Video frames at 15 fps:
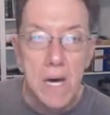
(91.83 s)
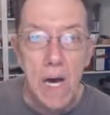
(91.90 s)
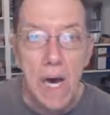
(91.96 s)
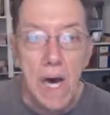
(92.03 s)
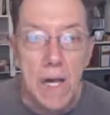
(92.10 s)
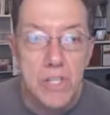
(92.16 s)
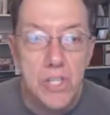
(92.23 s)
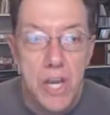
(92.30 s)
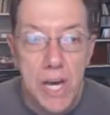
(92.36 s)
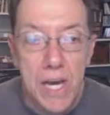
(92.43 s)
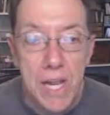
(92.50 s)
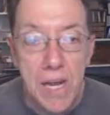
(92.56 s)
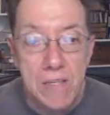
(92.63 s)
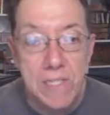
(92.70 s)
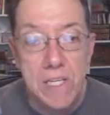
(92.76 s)
Uh,
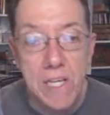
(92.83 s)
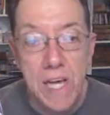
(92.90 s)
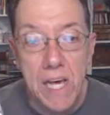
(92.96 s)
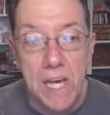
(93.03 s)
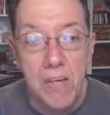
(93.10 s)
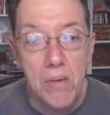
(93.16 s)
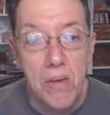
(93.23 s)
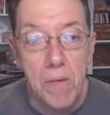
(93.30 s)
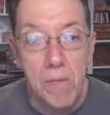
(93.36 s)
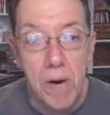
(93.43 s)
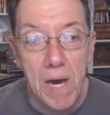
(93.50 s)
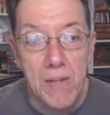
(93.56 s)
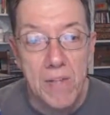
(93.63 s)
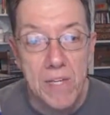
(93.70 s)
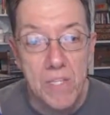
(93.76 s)
check it out today. You can
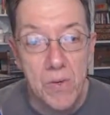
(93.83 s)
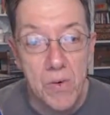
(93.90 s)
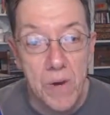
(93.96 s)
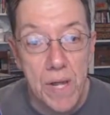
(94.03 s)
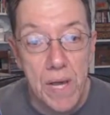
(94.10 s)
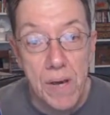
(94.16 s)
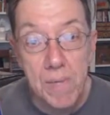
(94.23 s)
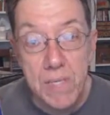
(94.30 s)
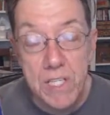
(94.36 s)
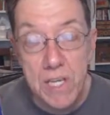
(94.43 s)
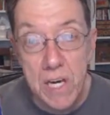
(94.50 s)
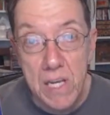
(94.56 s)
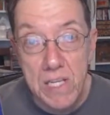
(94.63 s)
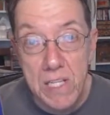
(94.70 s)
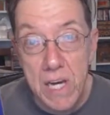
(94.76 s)
buy these on
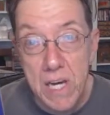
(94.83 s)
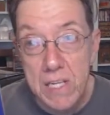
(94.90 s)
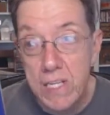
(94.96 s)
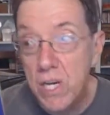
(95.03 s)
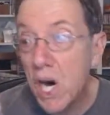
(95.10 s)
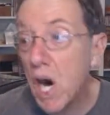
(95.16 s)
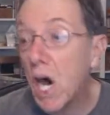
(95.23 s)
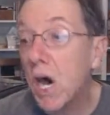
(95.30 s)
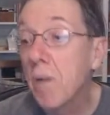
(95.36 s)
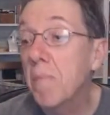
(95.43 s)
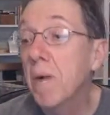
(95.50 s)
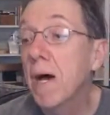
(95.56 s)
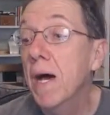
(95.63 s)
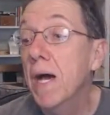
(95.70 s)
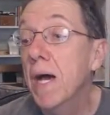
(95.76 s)

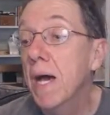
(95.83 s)
Amazon.com